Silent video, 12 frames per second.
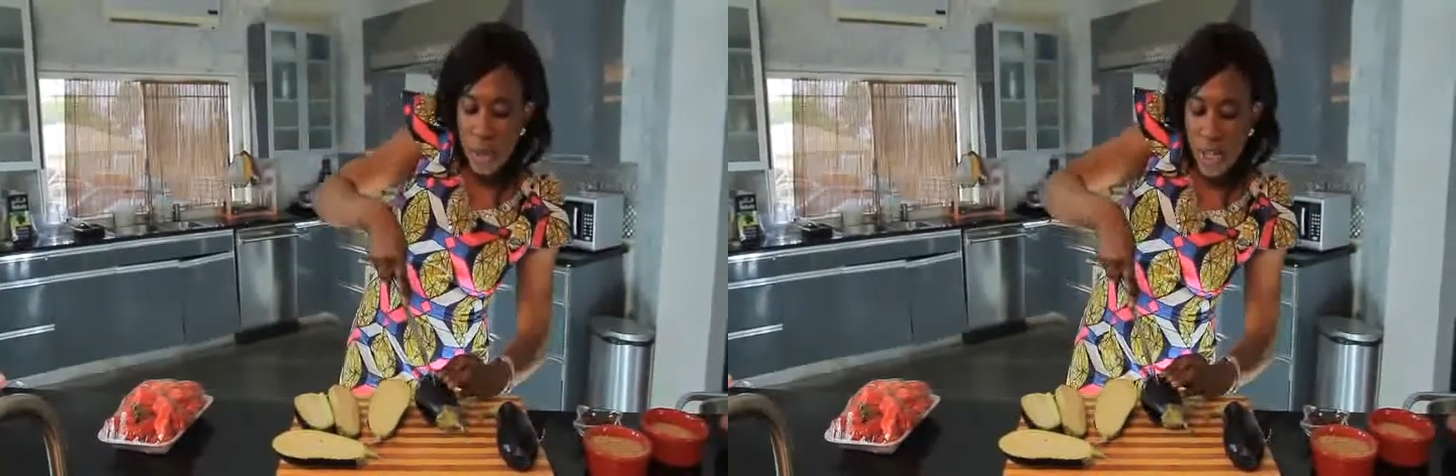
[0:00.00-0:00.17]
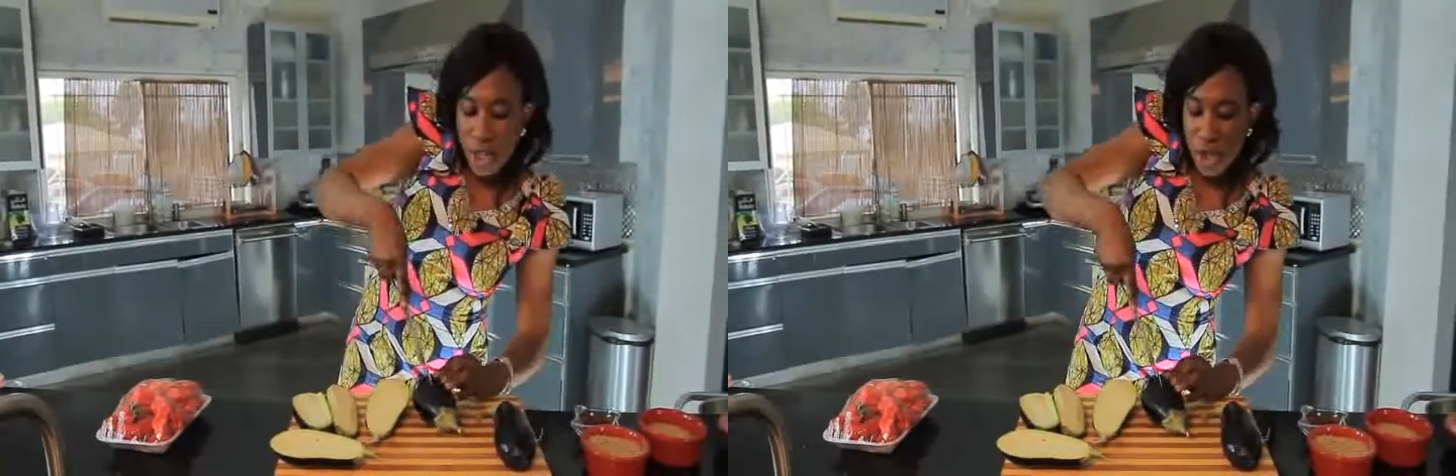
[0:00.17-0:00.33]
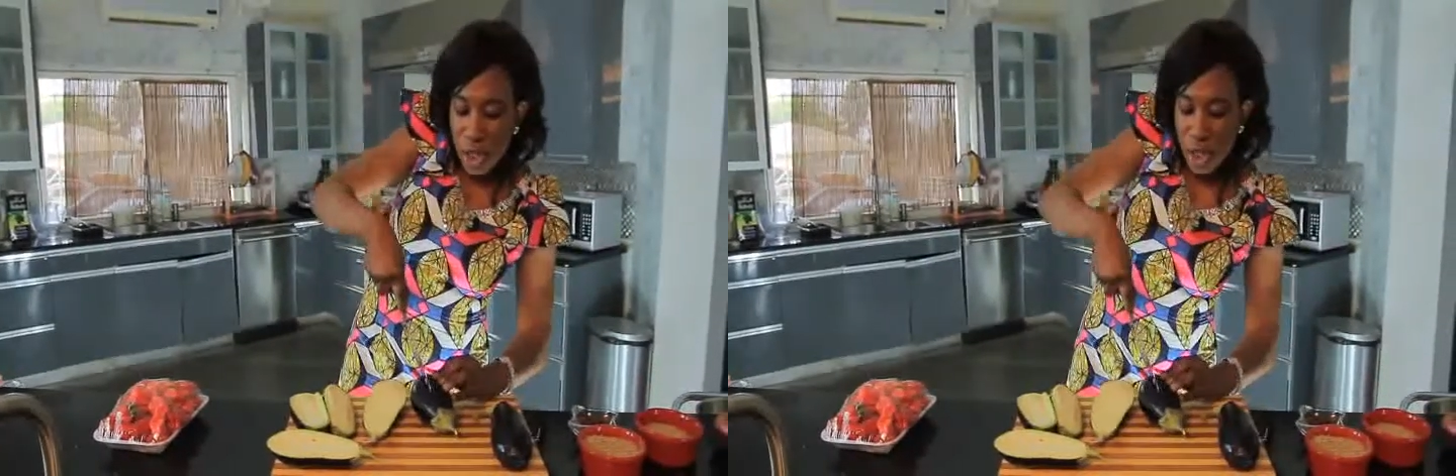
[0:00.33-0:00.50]
make
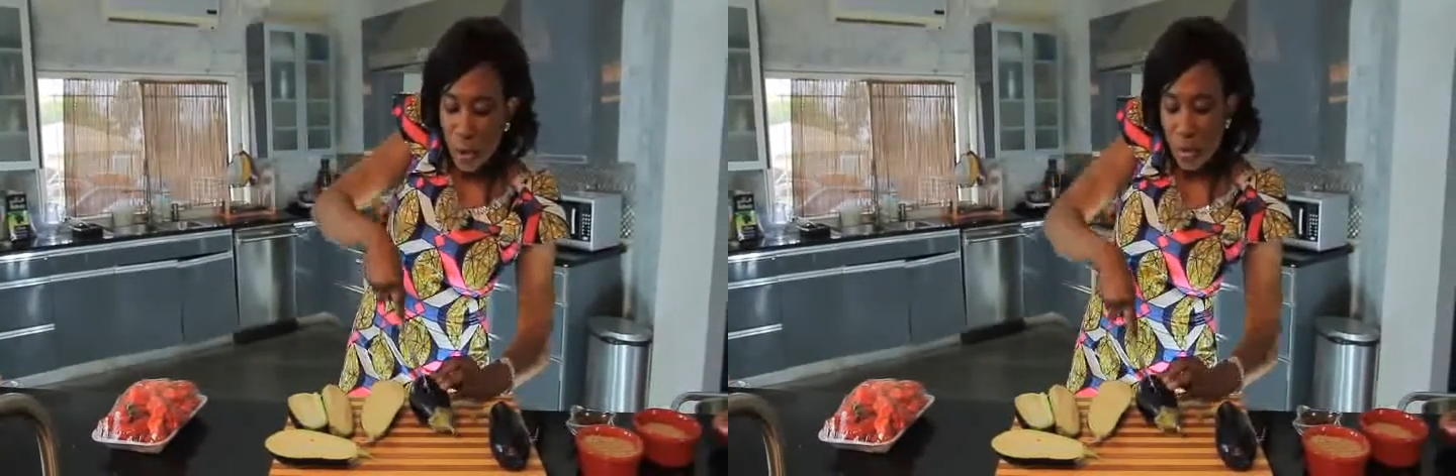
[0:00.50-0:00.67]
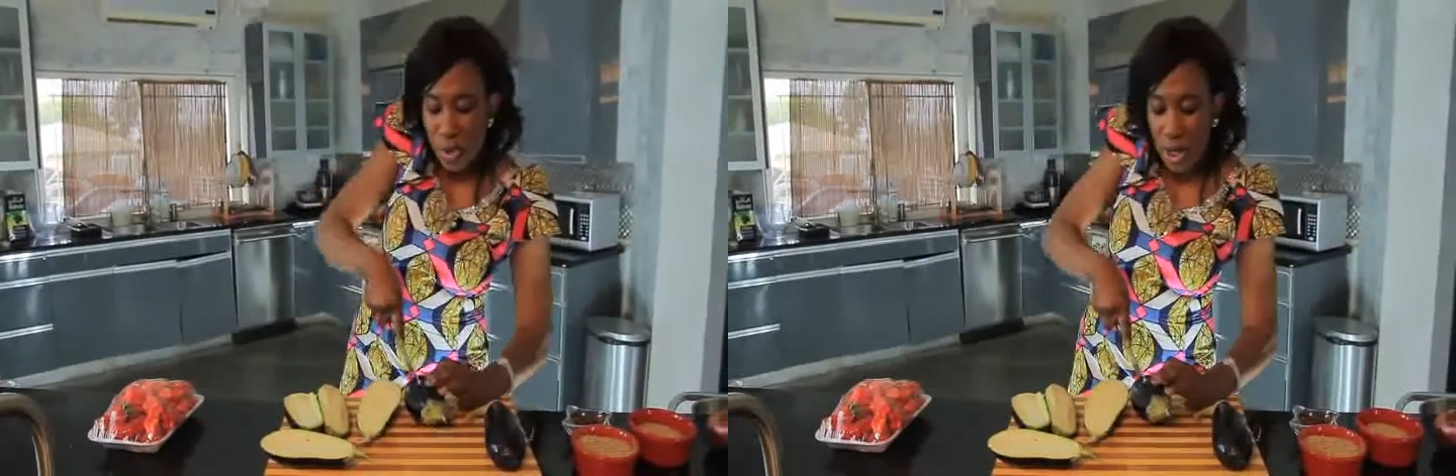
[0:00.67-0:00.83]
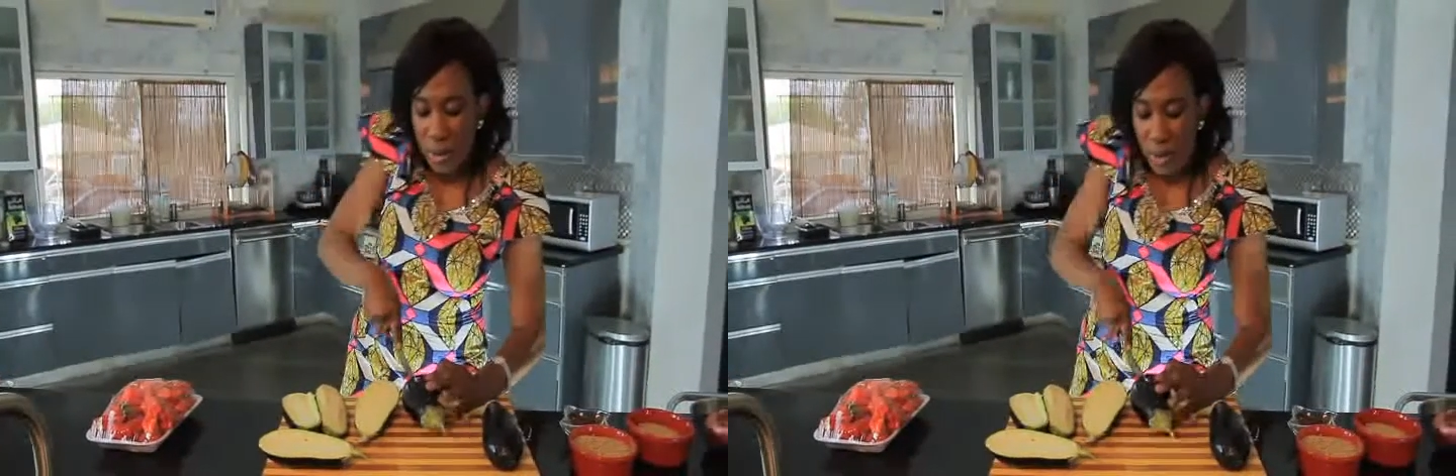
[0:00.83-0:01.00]
sure that you
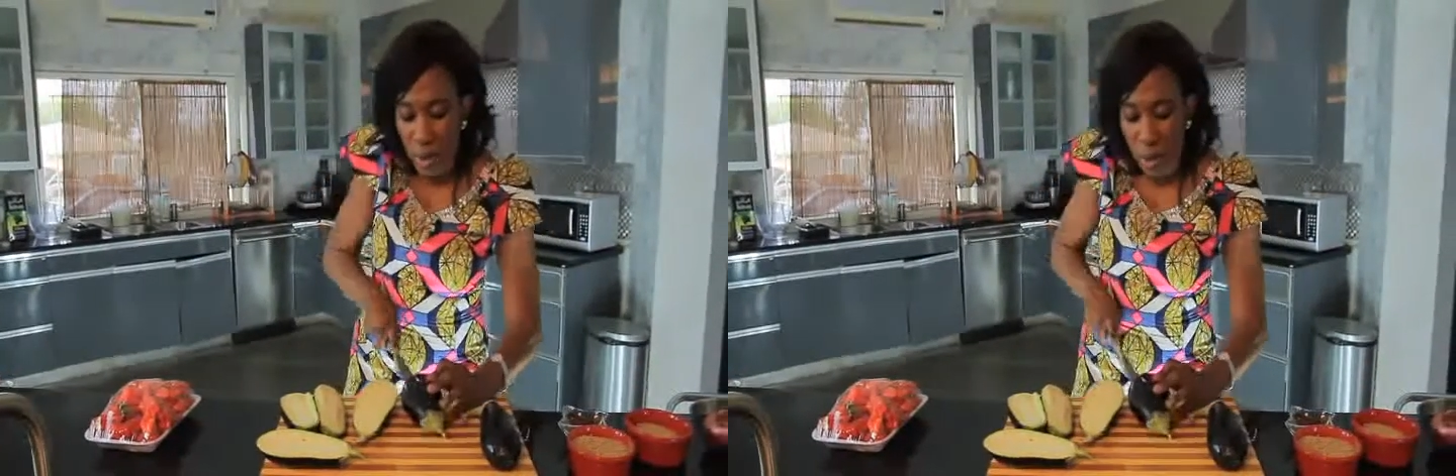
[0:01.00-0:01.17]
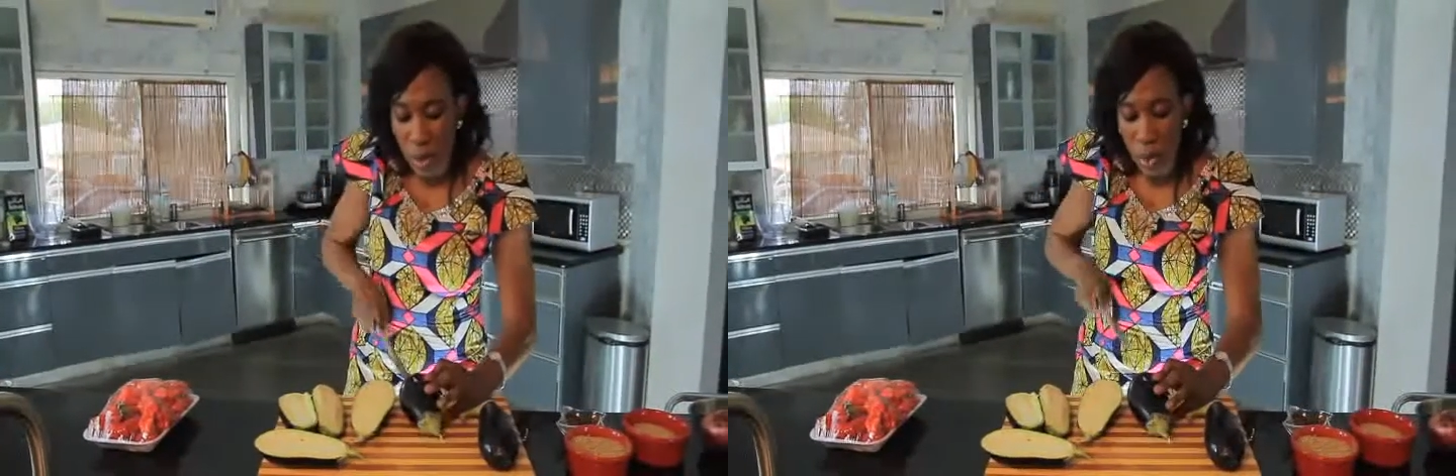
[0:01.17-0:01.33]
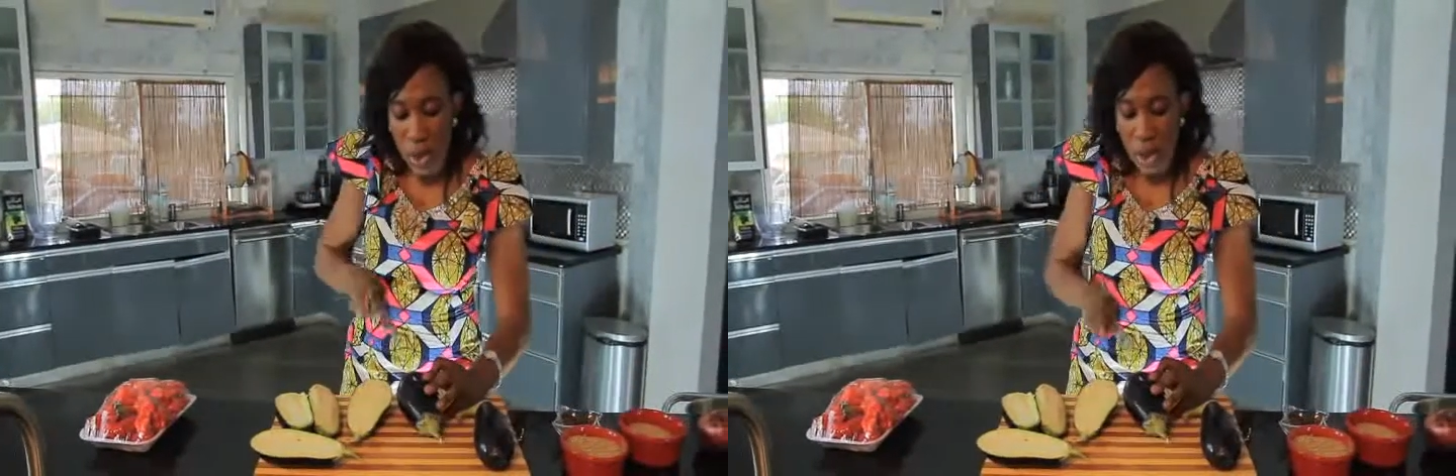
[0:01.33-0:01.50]
put them in the
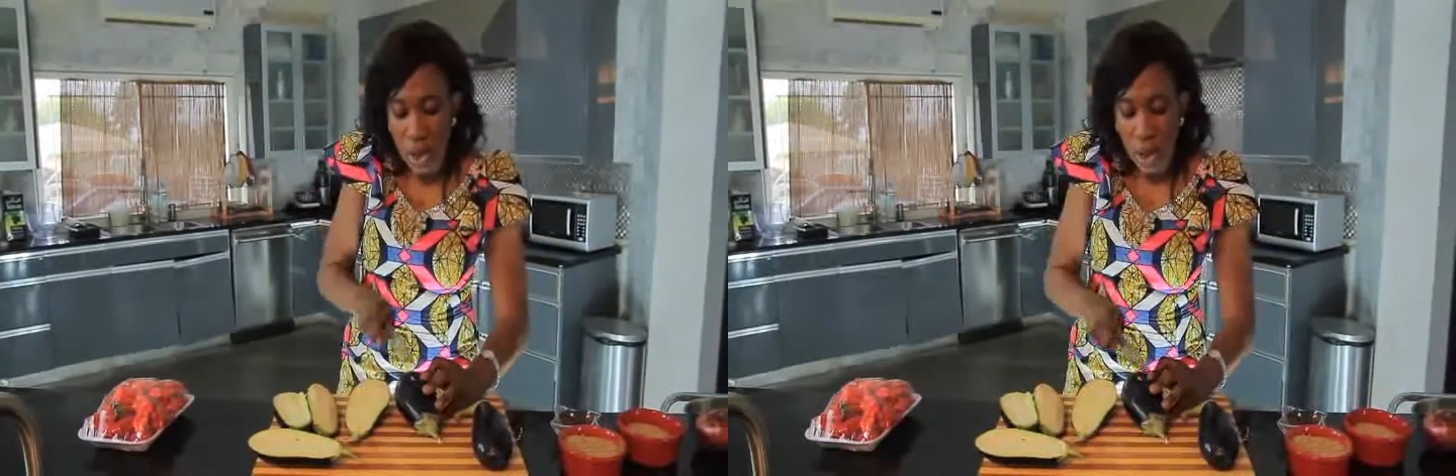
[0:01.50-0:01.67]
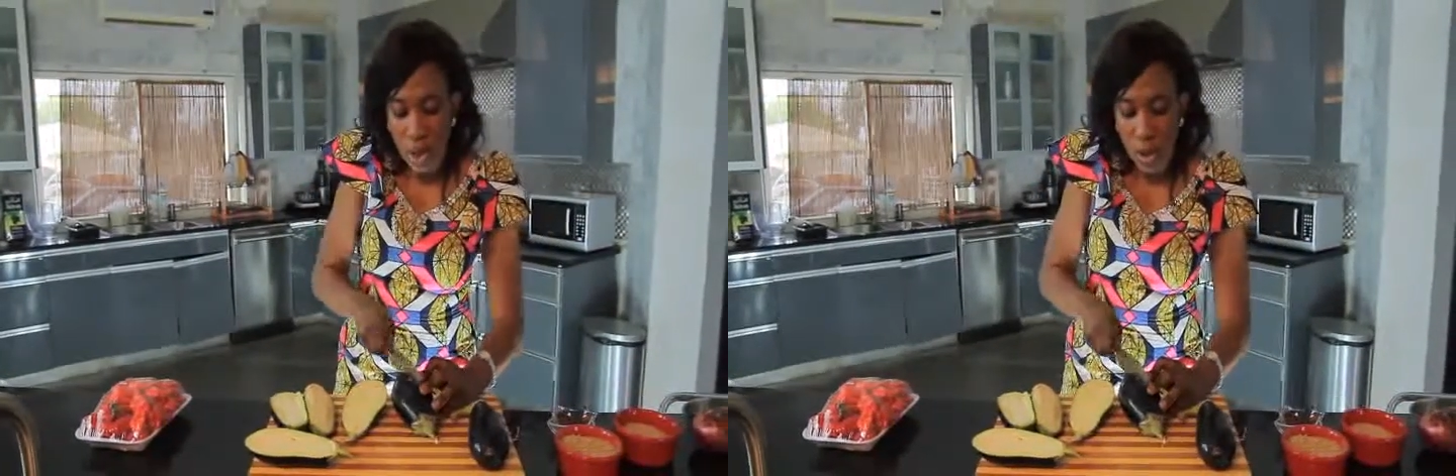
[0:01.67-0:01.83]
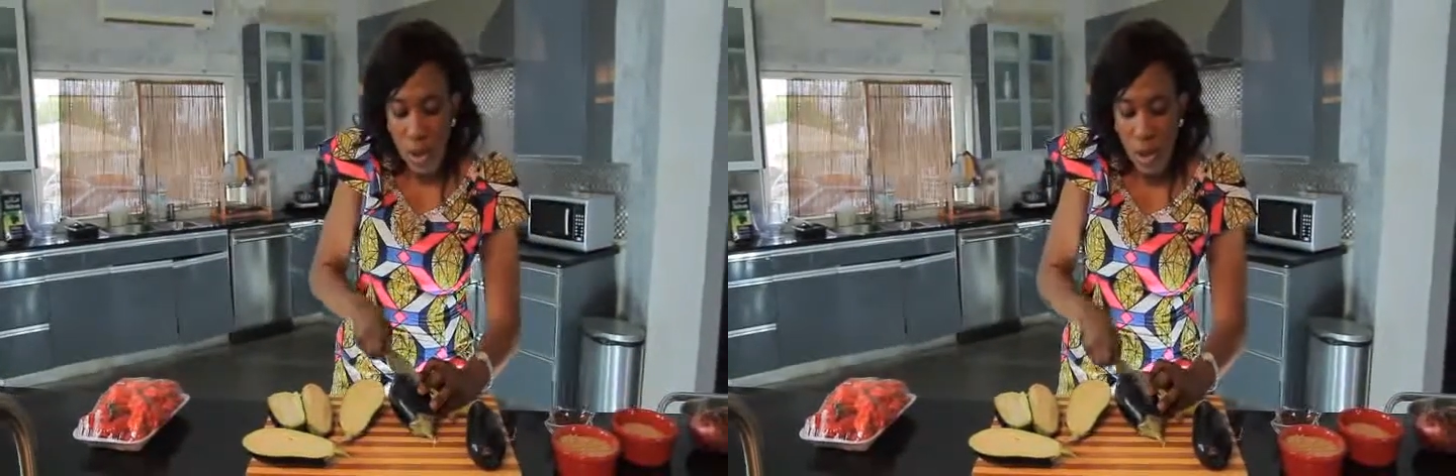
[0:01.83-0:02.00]
water
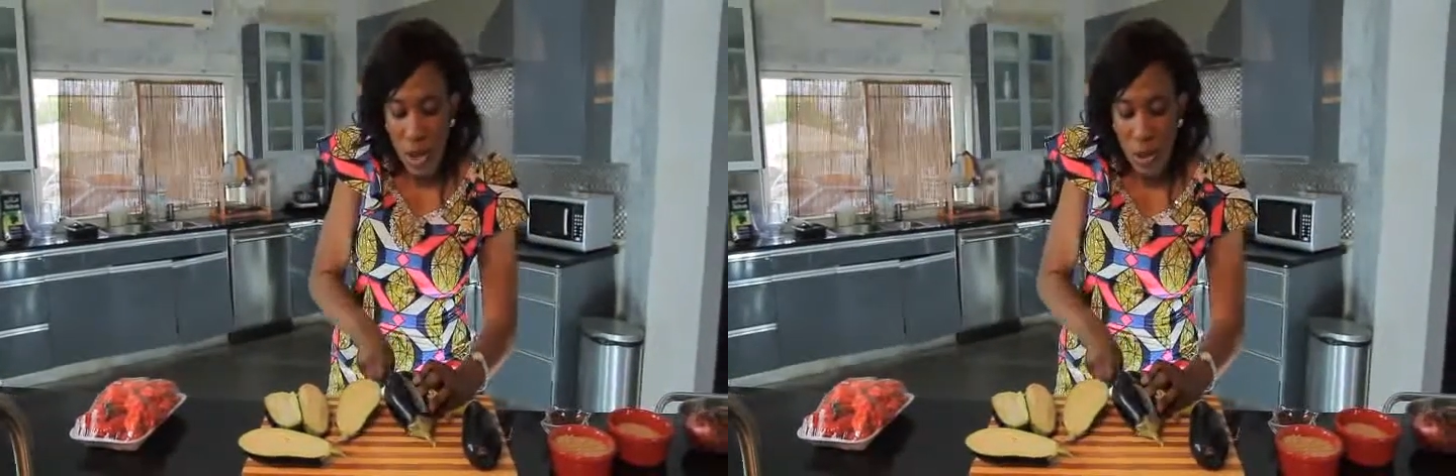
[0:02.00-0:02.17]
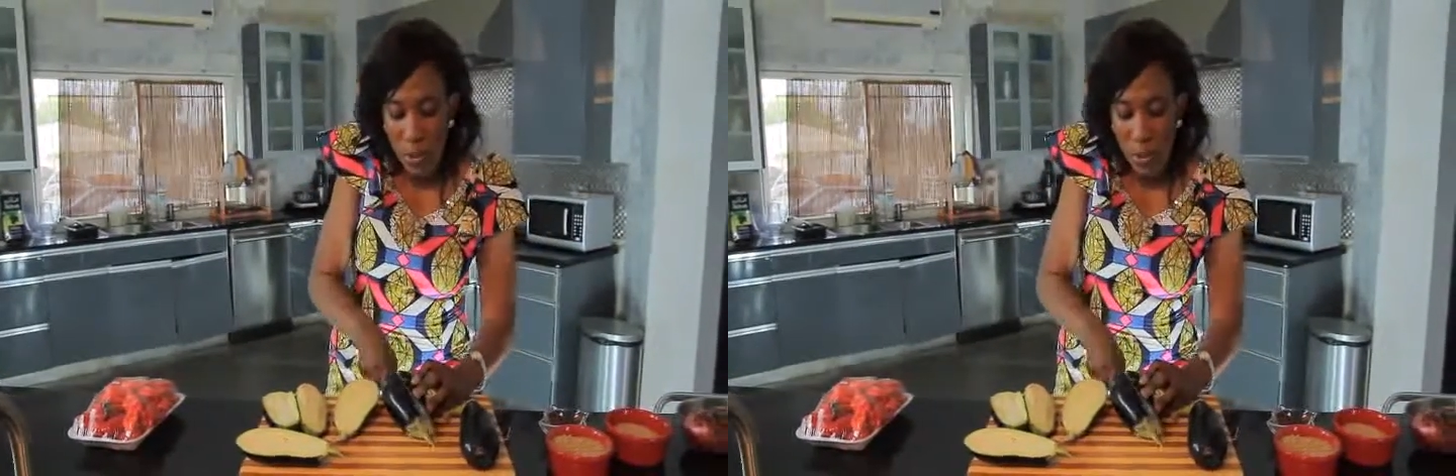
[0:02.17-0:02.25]
as soon as